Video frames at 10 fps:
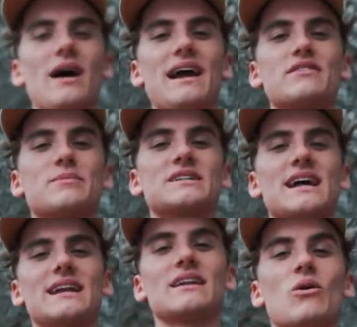I have to
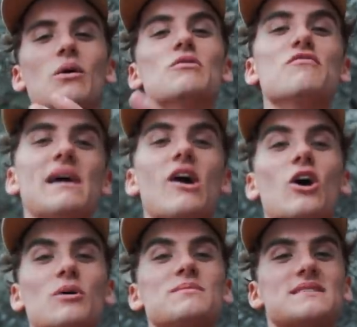pretend or move my
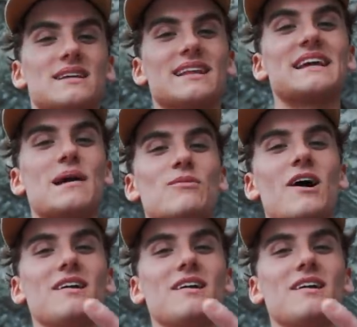arms like I'm rock